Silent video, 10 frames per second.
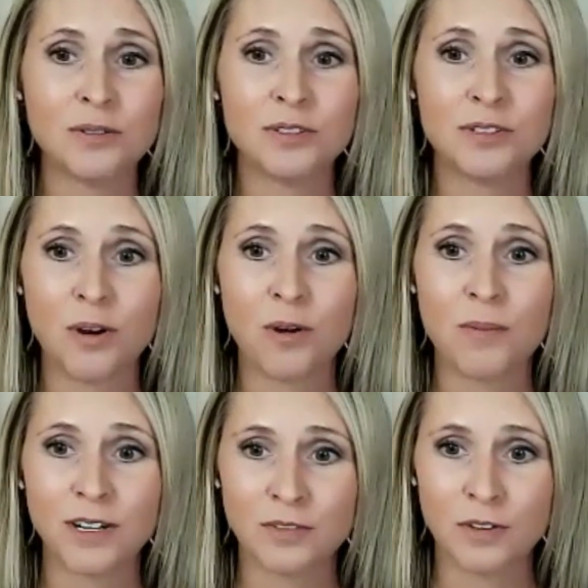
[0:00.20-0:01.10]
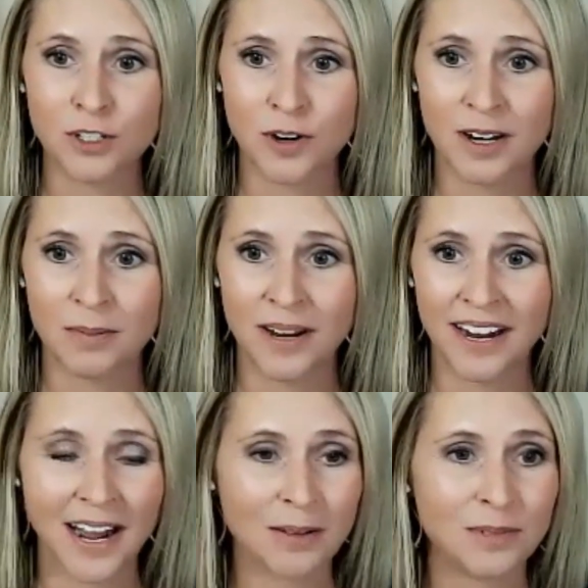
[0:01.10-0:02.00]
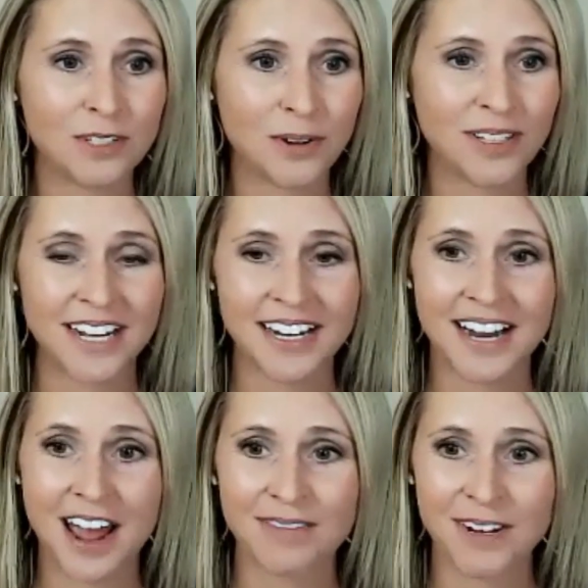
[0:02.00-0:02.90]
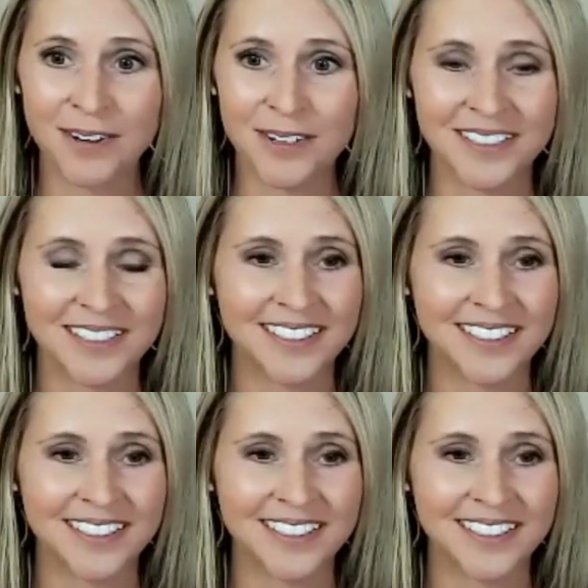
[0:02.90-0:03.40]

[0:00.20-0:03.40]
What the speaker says: you so much for joining me. I am so excited to have you.